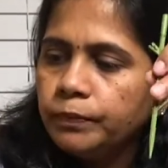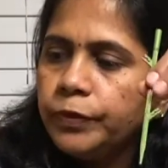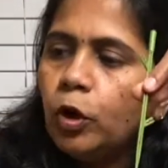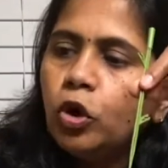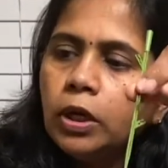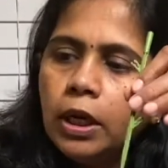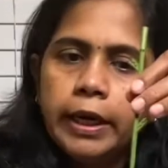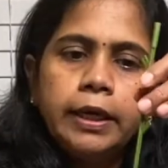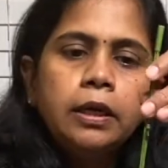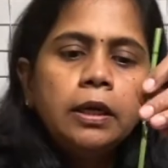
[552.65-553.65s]

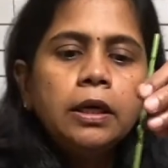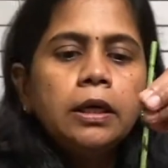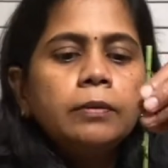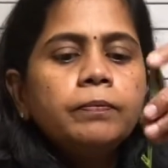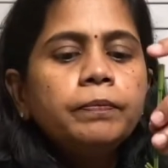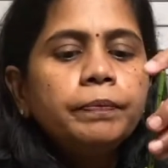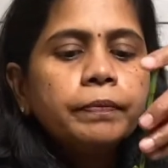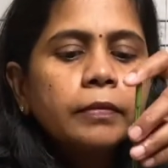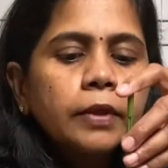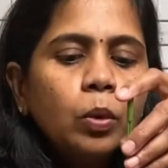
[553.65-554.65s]
online,
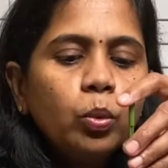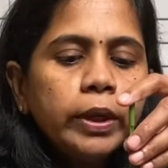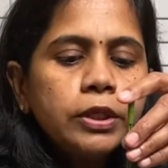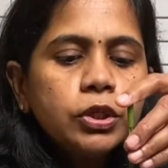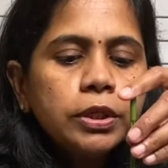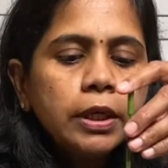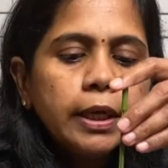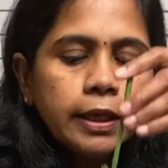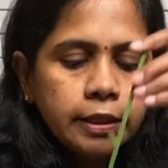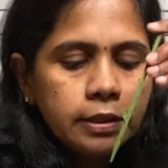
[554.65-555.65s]
which
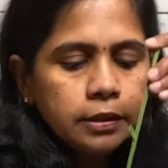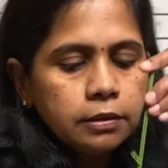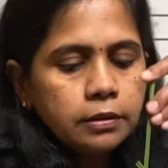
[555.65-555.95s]
is,